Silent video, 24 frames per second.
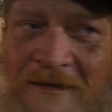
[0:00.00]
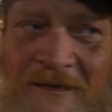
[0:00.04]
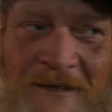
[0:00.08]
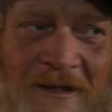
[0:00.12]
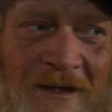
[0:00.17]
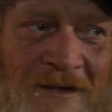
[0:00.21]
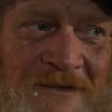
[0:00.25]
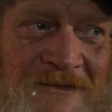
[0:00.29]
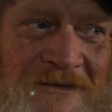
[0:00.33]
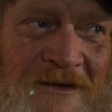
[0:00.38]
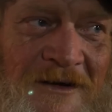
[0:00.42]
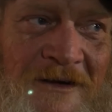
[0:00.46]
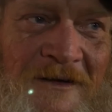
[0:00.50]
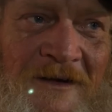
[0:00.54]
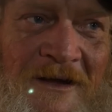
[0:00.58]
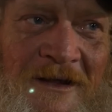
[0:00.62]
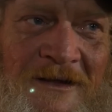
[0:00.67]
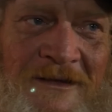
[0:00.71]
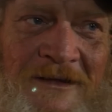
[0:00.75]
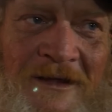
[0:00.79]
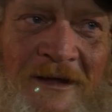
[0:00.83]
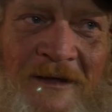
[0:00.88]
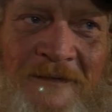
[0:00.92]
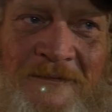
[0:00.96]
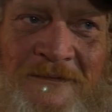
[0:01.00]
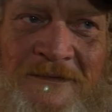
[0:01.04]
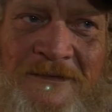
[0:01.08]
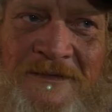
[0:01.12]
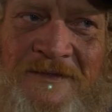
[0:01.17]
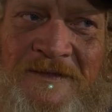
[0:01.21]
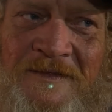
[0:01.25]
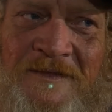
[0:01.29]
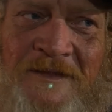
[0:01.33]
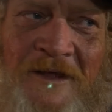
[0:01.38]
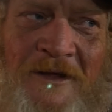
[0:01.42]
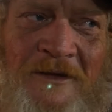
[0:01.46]
Yes, sir, and
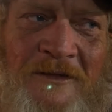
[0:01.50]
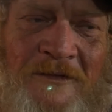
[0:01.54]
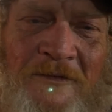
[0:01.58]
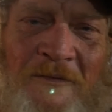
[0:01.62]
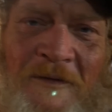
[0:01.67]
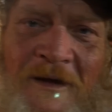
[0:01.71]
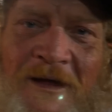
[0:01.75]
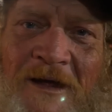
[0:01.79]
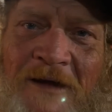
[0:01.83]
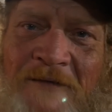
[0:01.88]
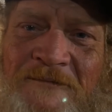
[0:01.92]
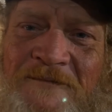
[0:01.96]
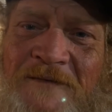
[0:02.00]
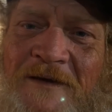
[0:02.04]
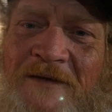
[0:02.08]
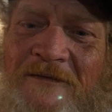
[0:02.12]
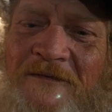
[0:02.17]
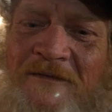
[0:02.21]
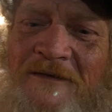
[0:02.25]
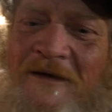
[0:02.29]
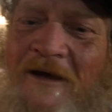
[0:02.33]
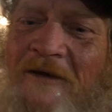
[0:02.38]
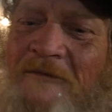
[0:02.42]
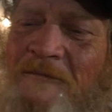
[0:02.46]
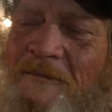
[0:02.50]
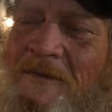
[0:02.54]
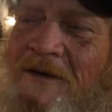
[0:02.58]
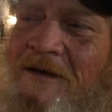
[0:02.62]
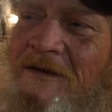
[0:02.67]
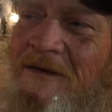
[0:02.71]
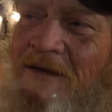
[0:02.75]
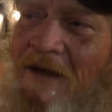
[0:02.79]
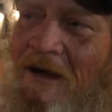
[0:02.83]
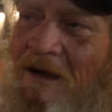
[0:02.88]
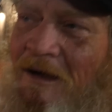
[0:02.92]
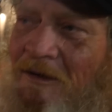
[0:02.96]
due to the way our federal government
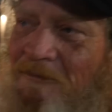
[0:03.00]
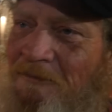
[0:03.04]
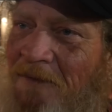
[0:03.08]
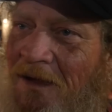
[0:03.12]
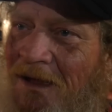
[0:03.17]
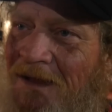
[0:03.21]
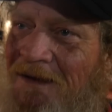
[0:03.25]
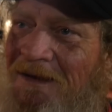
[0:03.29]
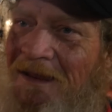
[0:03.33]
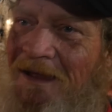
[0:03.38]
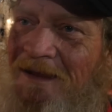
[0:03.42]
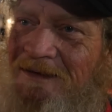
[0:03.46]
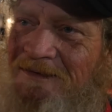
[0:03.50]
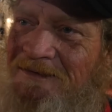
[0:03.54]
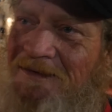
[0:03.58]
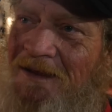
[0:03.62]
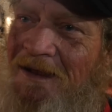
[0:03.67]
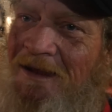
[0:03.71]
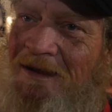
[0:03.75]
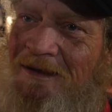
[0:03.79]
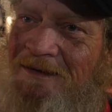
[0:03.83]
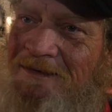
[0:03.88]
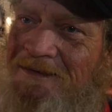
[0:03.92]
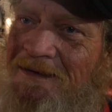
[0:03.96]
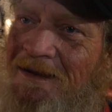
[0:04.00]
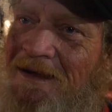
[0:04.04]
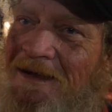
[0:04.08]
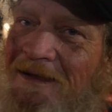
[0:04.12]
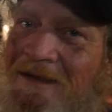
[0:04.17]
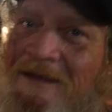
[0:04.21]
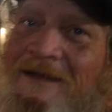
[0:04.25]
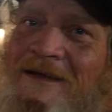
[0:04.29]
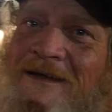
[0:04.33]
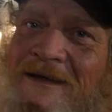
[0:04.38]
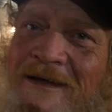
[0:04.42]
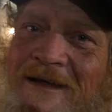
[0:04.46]
mandates things,
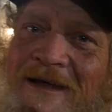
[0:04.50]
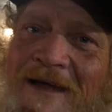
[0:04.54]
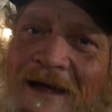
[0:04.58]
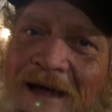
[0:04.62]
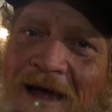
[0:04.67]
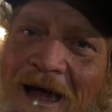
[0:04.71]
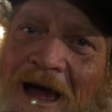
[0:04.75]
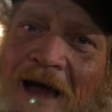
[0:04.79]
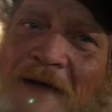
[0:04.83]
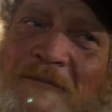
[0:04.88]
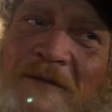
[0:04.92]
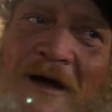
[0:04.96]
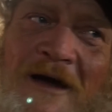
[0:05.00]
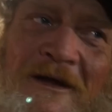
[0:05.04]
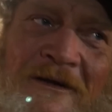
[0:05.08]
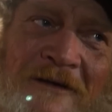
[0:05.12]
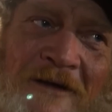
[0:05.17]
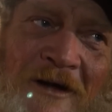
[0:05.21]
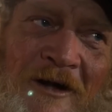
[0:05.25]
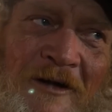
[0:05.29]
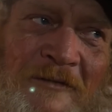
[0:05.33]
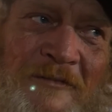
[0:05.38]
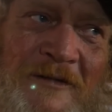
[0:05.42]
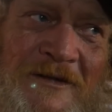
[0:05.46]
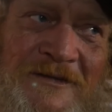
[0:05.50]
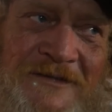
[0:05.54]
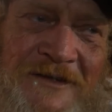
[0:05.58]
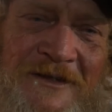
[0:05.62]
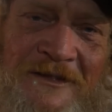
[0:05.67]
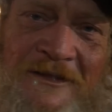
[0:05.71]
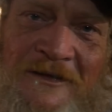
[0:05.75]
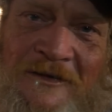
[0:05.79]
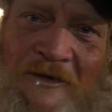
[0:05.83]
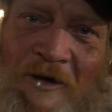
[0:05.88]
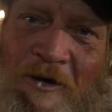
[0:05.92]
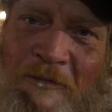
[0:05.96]
I'm out here homeless,
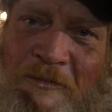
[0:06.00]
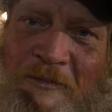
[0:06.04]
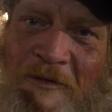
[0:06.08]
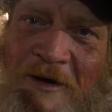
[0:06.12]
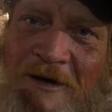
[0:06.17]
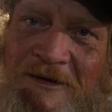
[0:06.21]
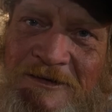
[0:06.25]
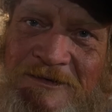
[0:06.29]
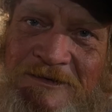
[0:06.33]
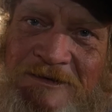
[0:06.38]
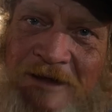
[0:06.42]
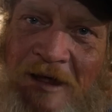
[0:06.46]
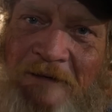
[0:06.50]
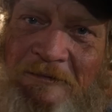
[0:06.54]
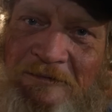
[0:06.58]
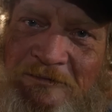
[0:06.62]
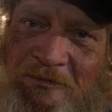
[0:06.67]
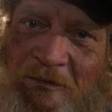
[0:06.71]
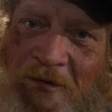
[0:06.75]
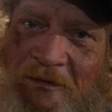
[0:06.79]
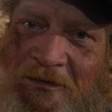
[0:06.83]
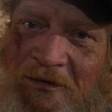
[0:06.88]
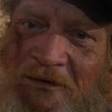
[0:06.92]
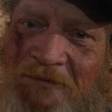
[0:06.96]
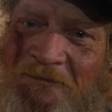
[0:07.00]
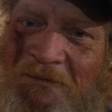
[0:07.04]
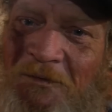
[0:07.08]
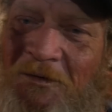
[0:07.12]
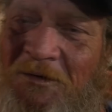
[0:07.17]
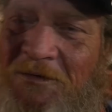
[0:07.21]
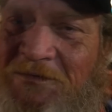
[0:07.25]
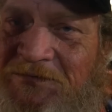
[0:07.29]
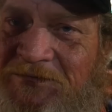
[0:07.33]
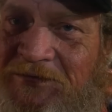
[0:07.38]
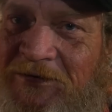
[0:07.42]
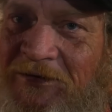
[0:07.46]
and the corporations I was working
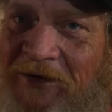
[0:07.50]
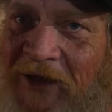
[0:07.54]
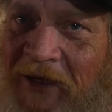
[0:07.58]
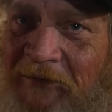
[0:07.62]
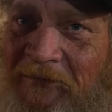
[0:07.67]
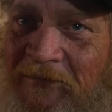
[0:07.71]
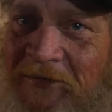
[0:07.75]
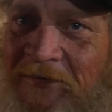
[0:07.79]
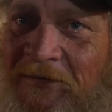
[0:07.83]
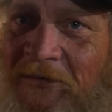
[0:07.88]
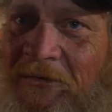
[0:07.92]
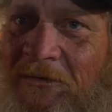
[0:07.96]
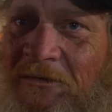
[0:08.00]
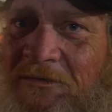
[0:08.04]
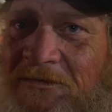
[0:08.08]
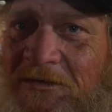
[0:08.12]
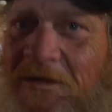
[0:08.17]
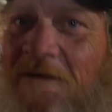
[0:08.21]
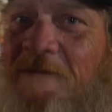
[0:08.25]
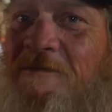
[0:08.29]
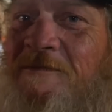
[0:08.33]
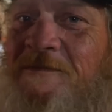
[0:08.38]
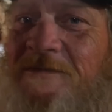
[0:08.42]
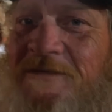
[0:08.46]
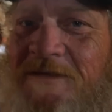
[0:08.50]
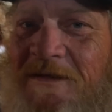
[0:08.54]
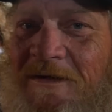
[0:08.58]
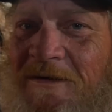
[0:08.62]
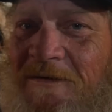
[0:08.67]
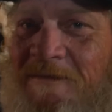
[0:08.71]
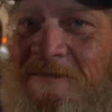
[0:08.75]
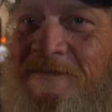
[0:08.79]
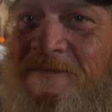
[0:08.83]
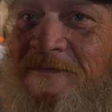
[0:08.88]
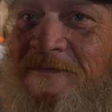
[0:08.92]
for still have their doors open, so.